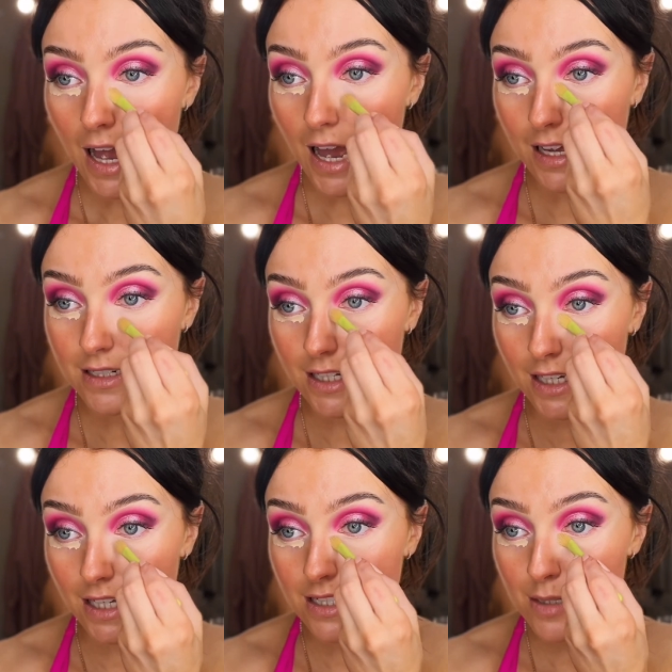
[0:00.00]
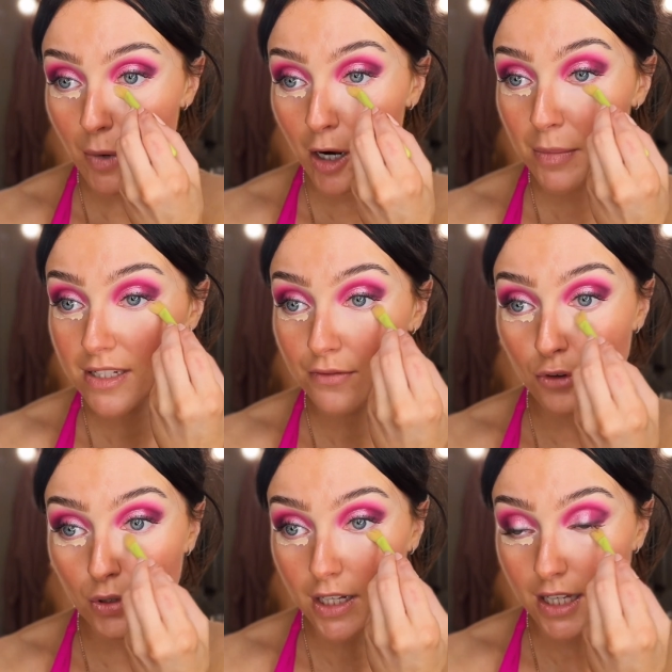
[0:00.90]
And Gein's purpose of
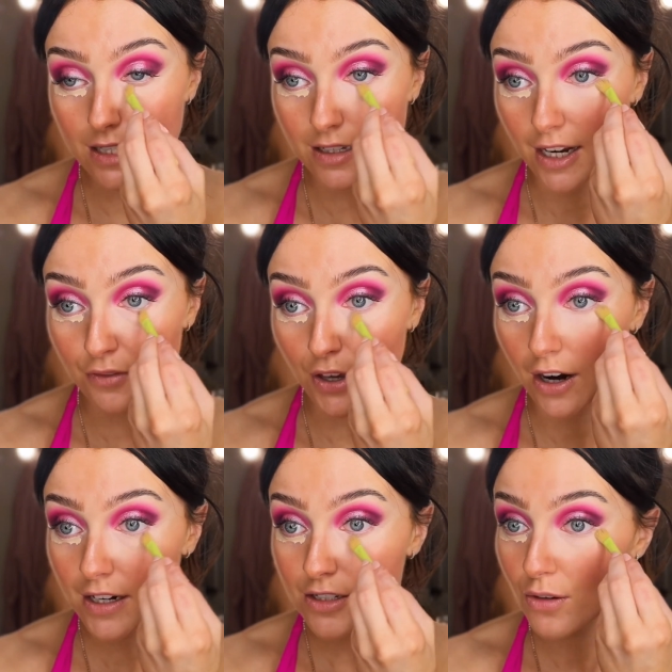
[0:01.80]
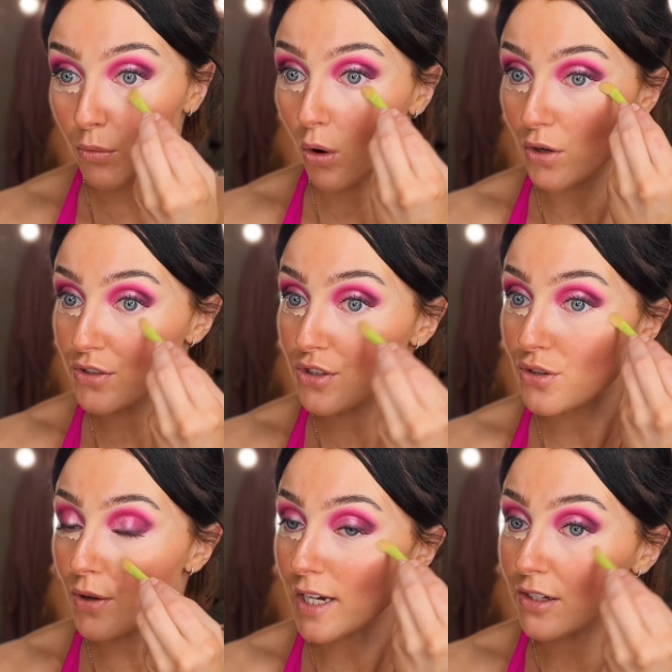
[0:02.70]
going to these graveyards was
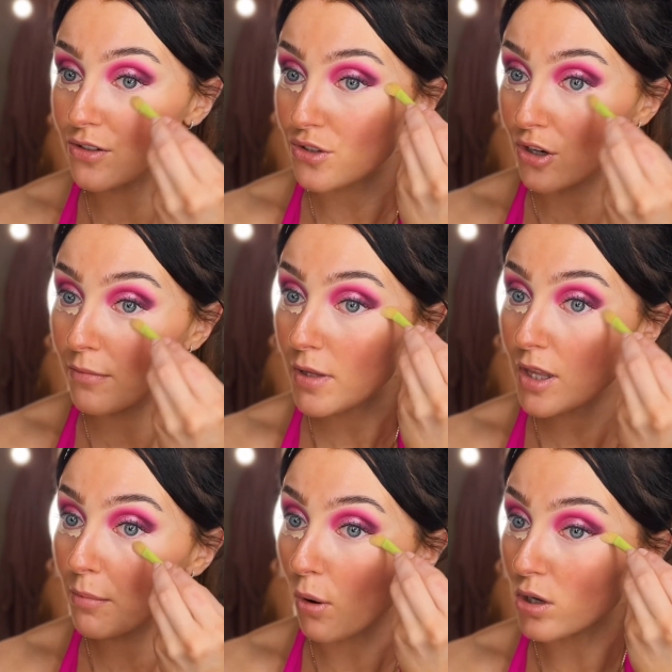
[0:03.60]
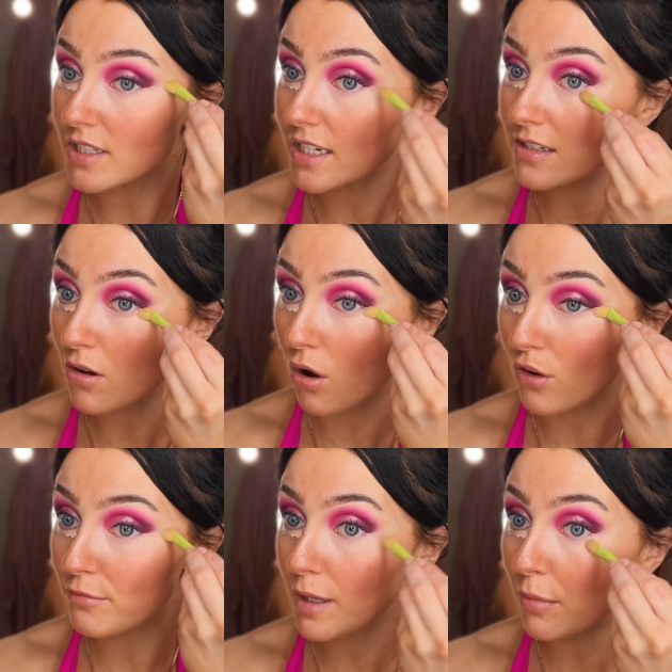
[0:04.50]
to exhume the bodies
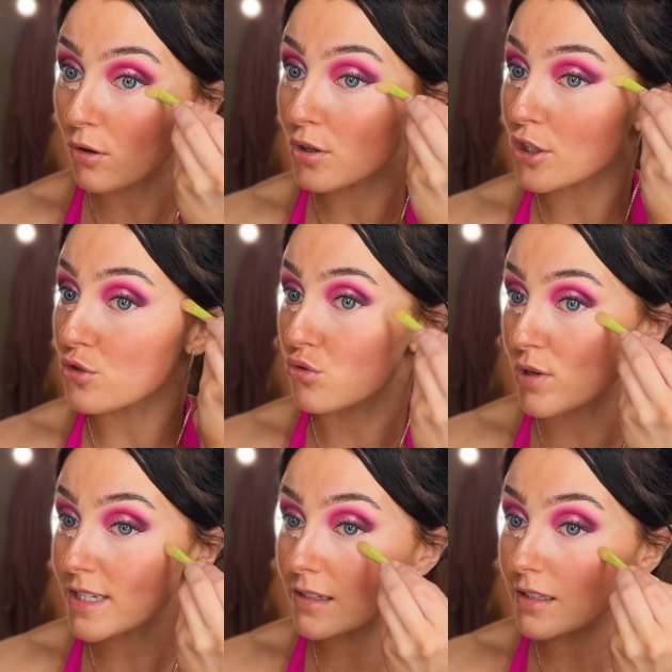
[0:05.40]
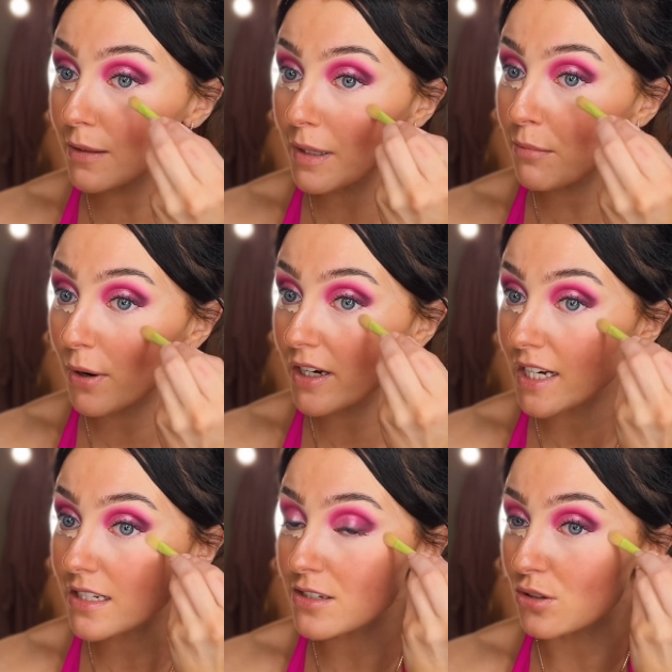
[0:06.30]
of people who had recently been
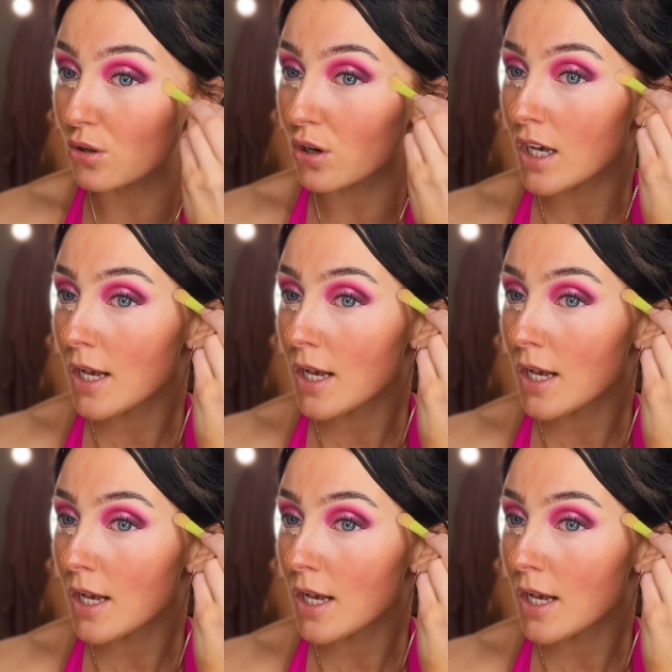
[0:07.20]
buried. So